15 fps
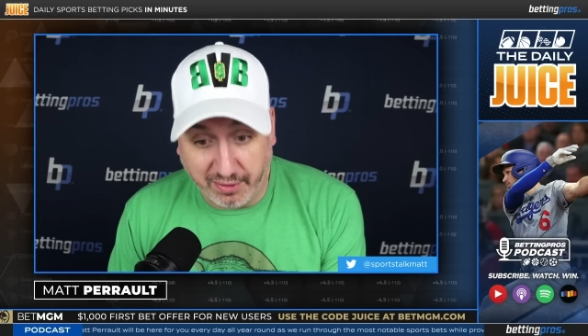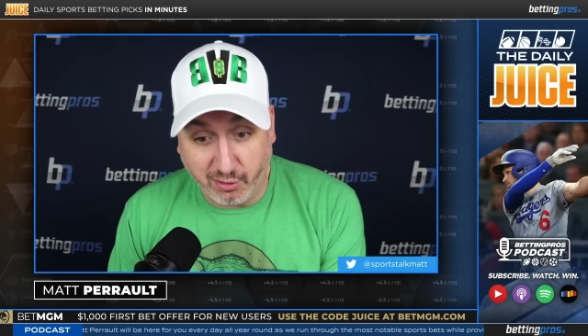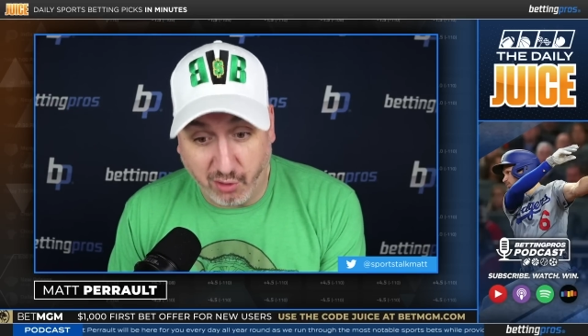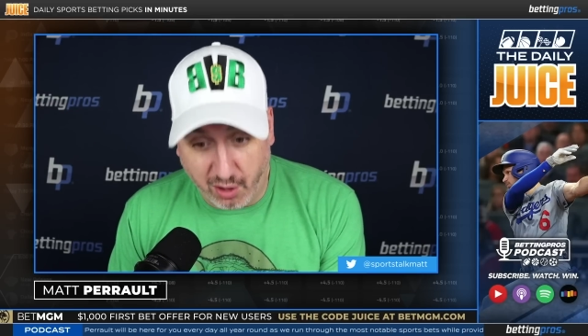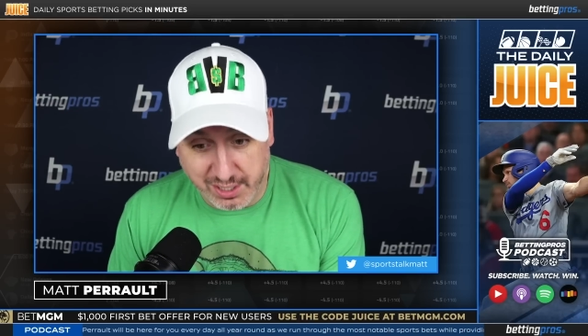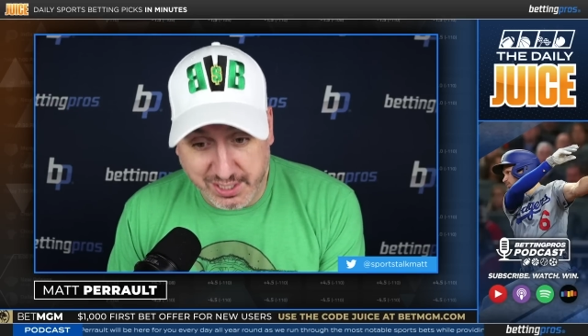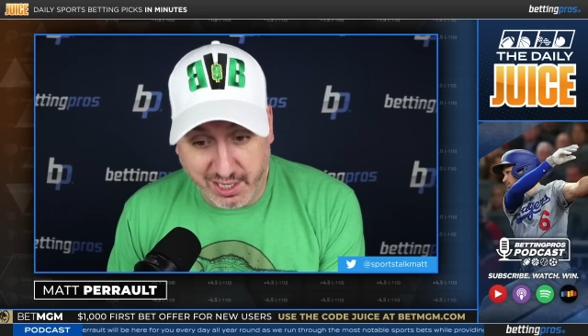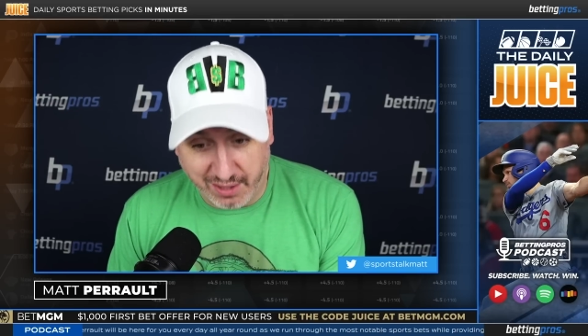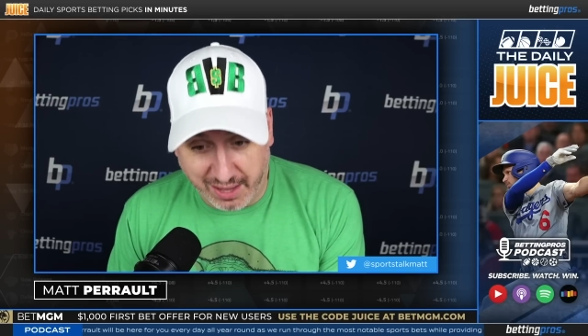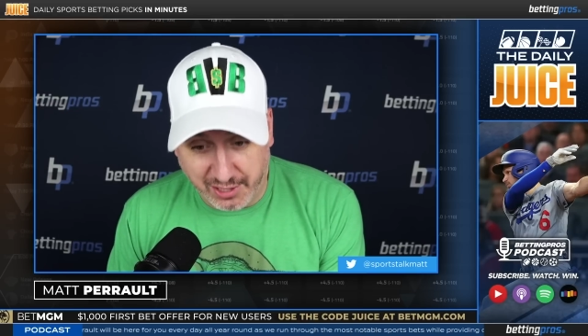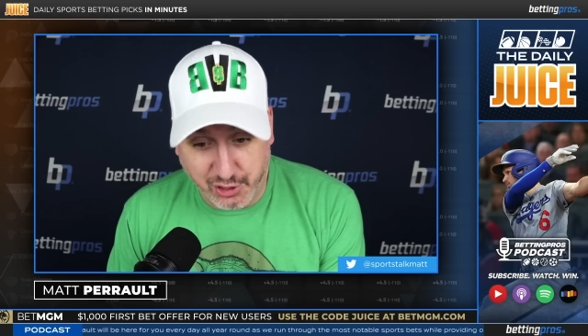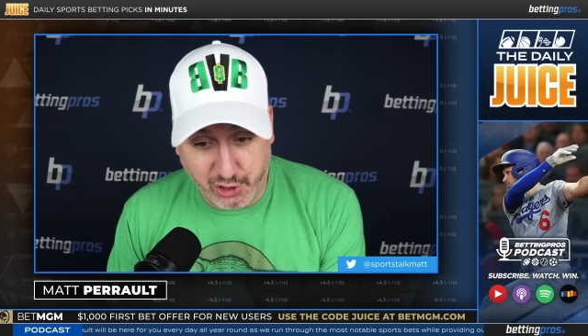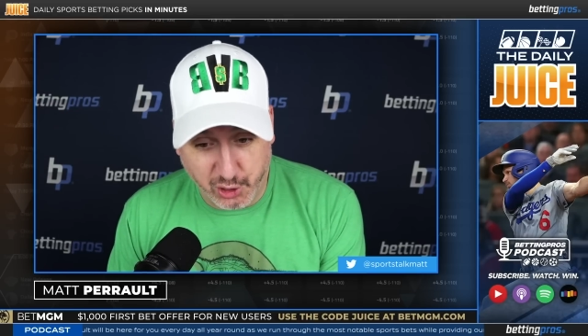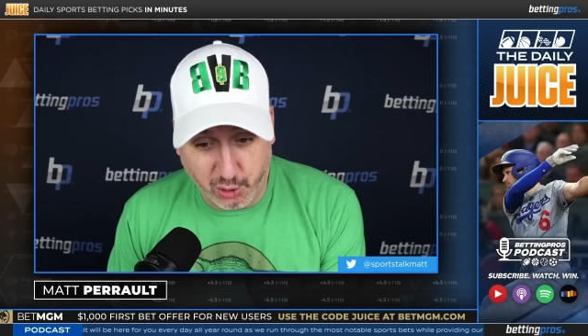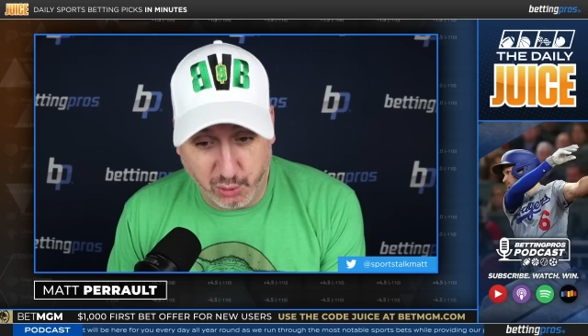and then lost the
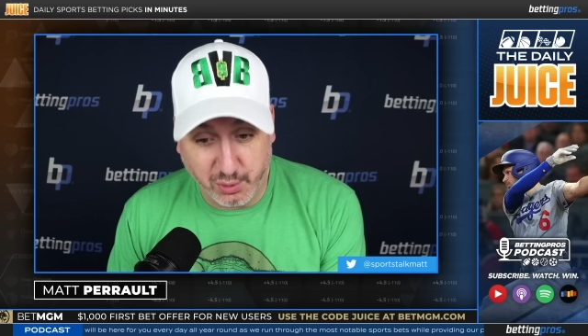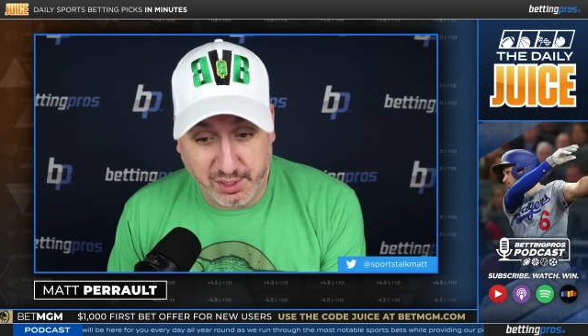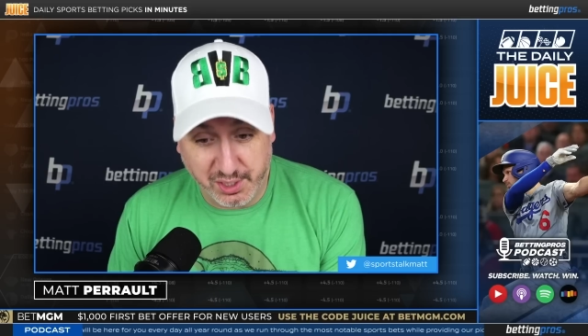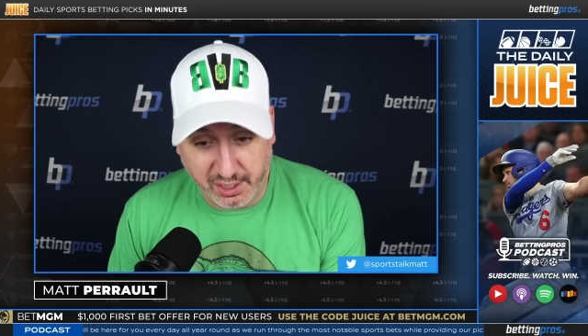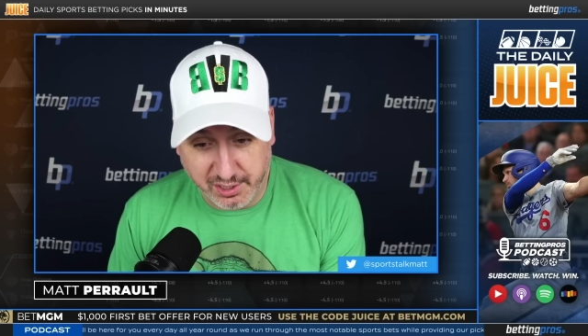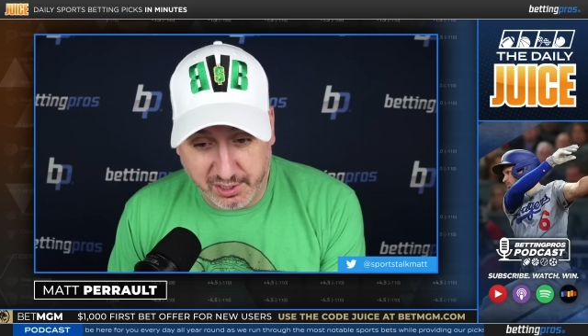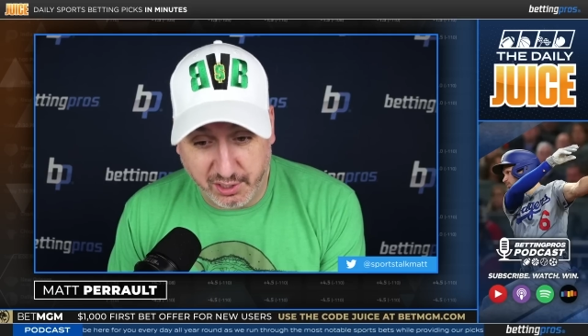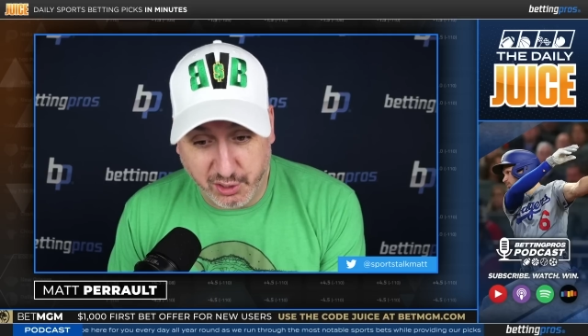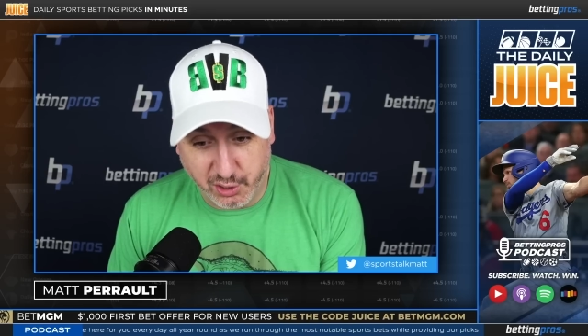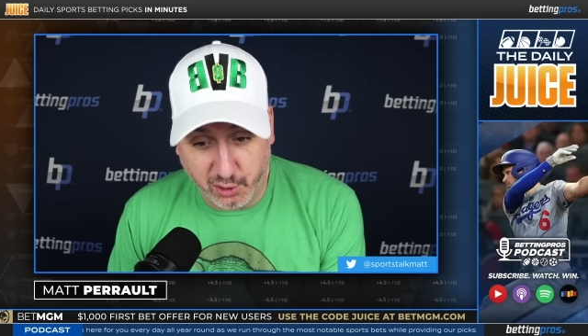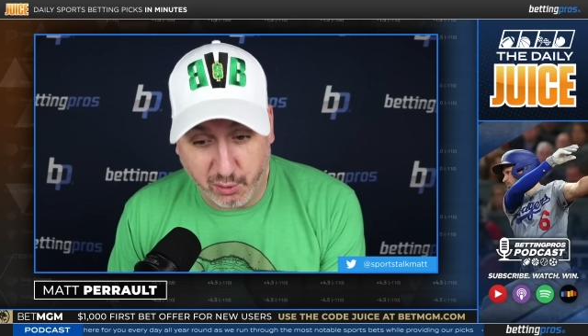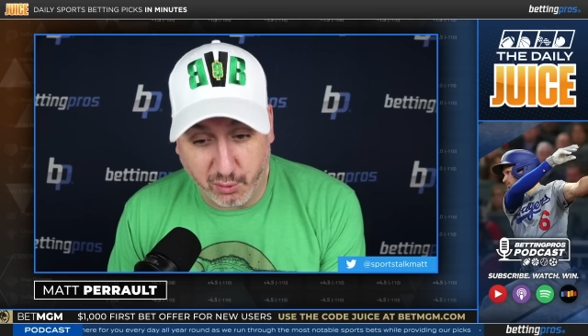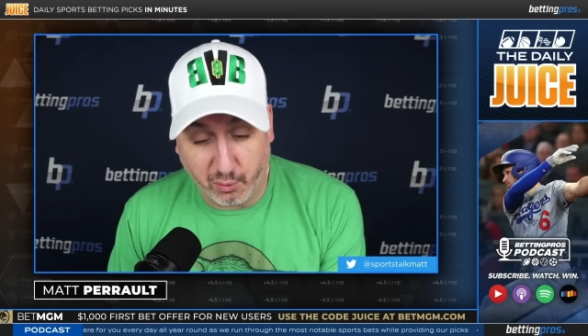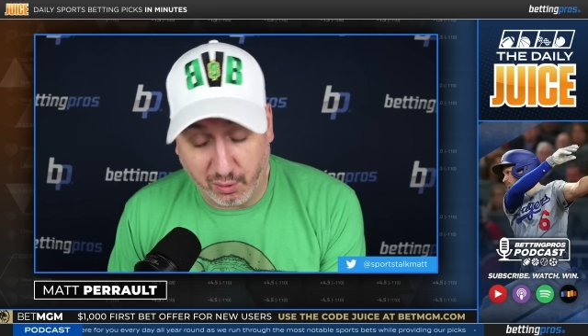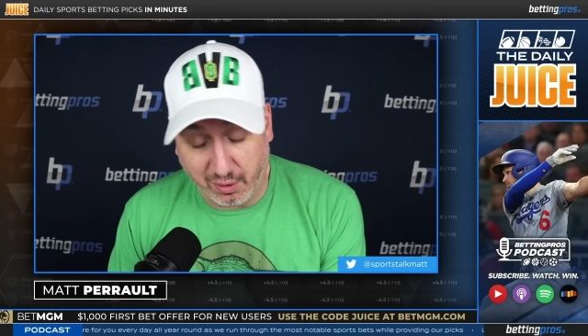last two, six to
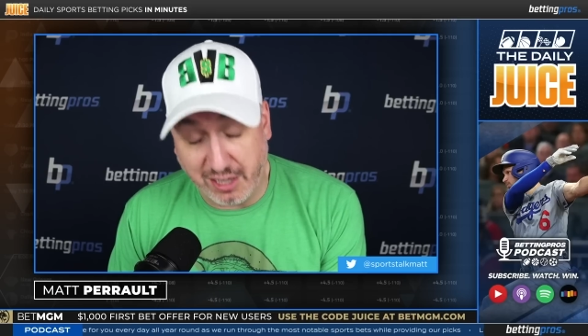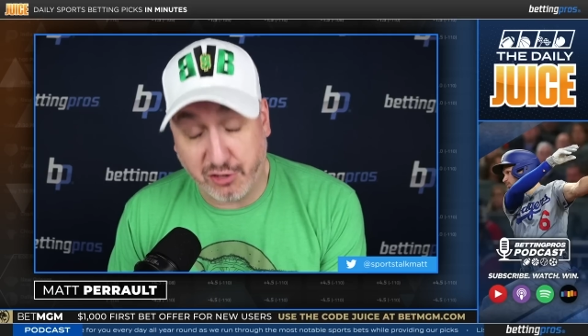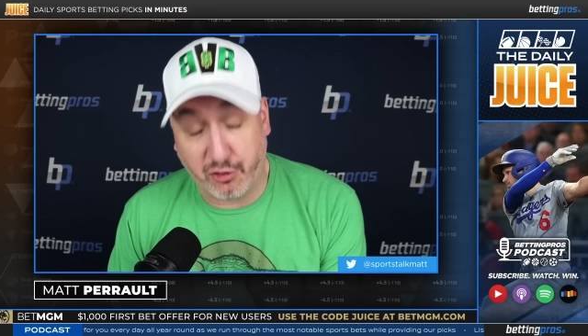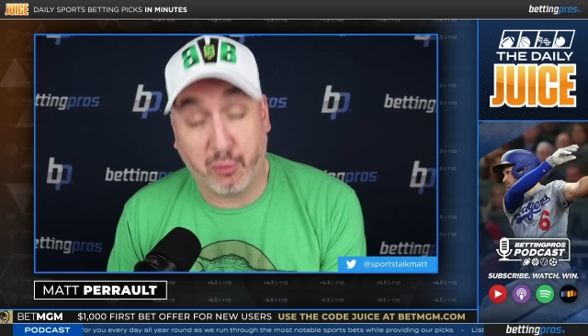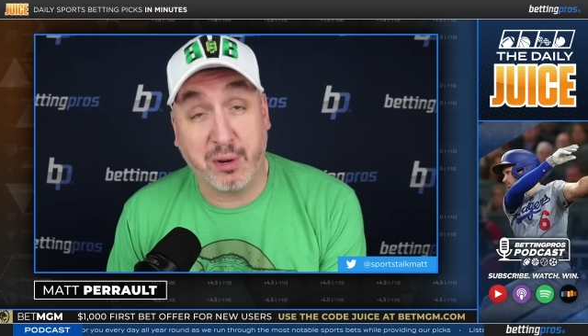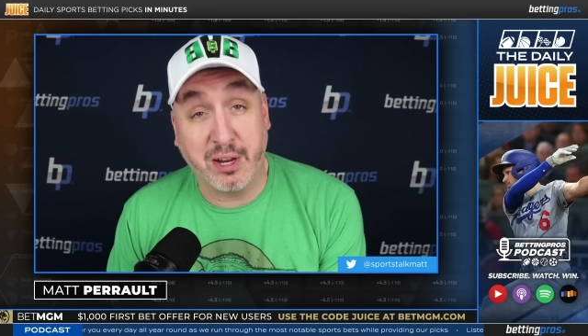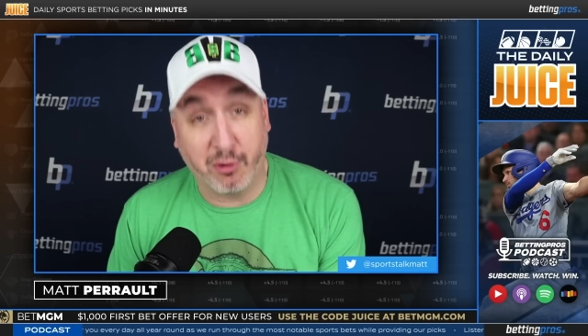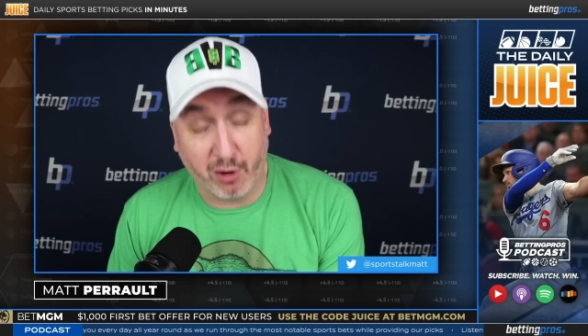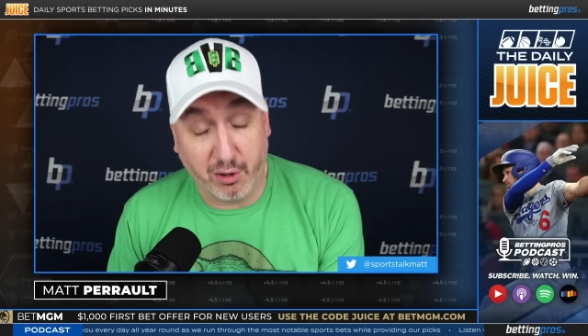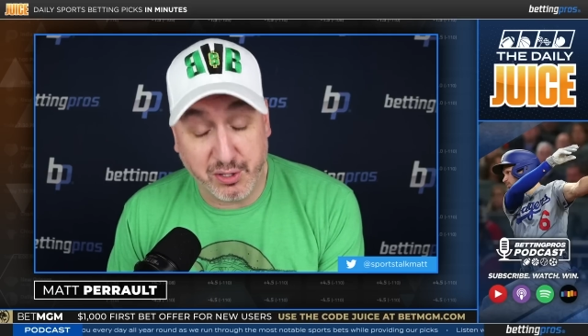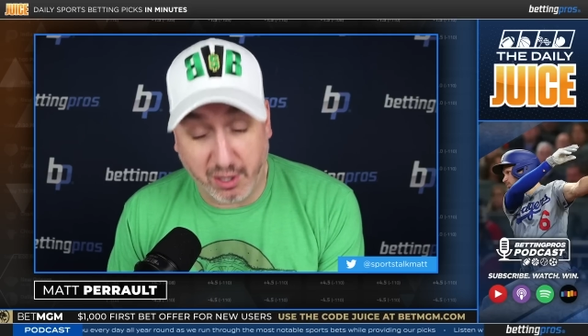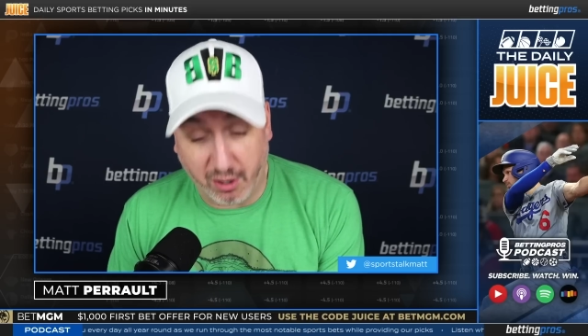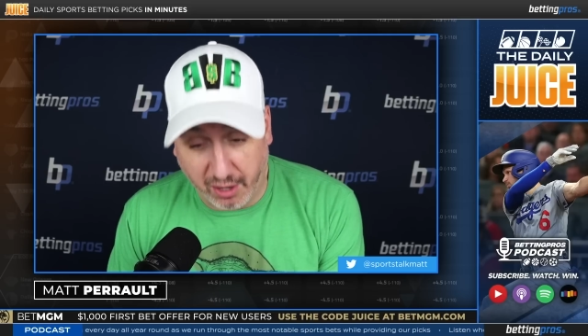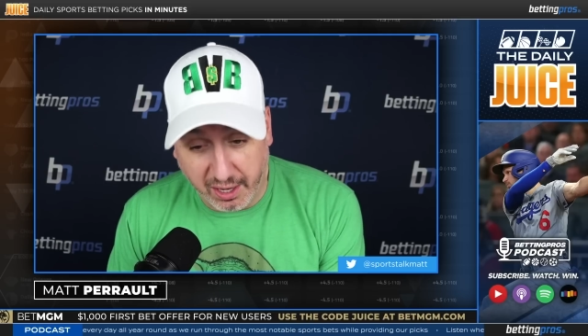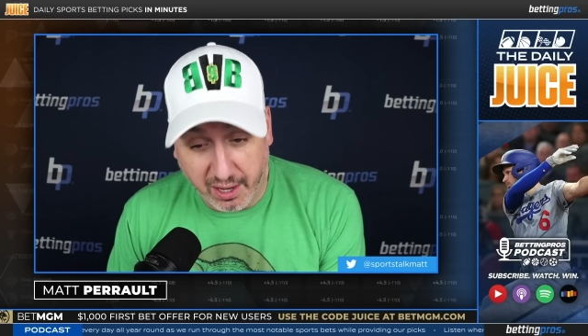two, or last three in a row,
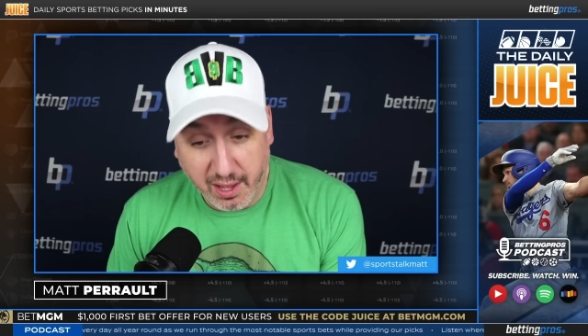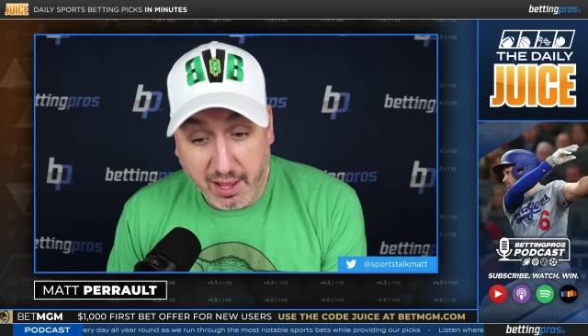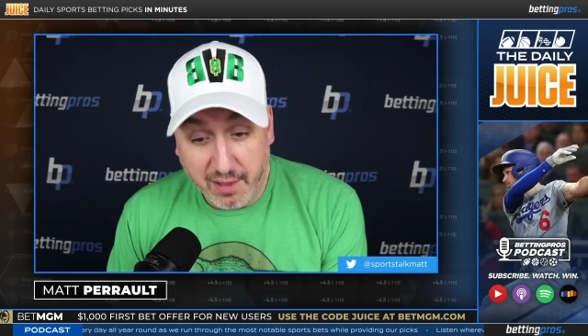sorry.